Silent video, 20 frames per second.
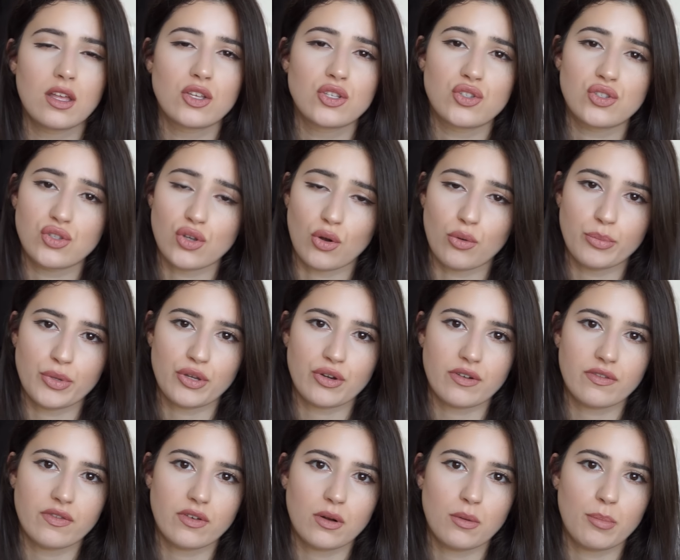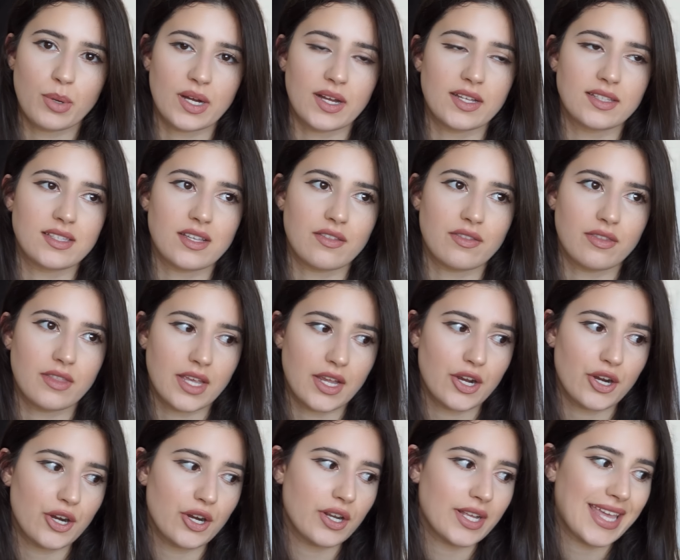so beautiful, but
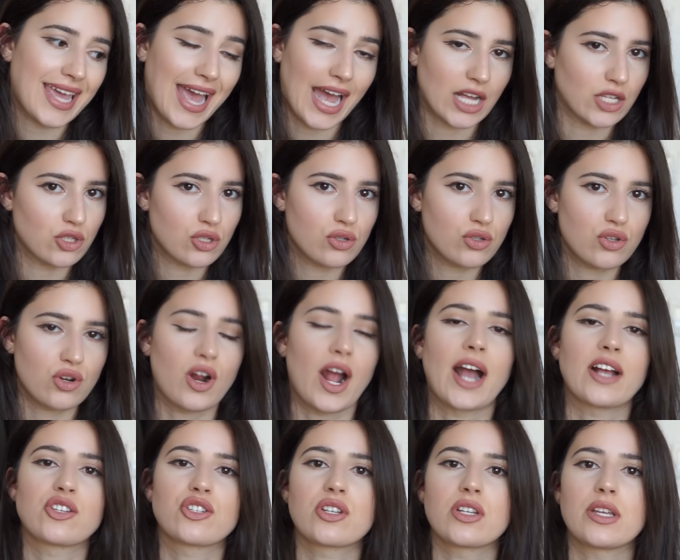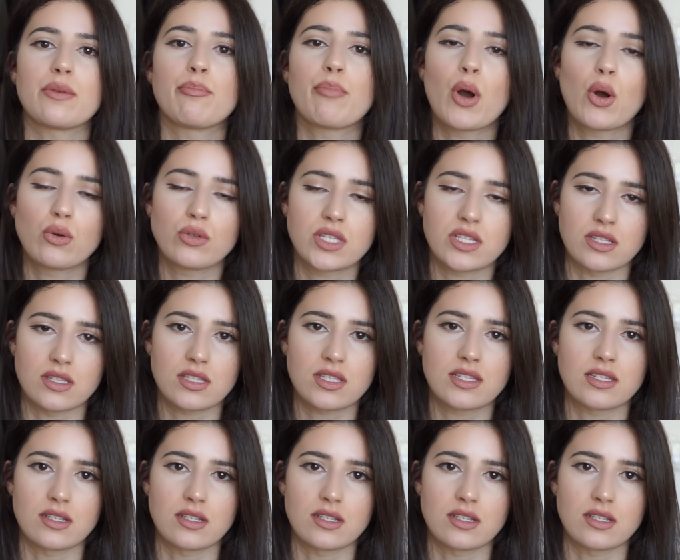their candles are actually potent.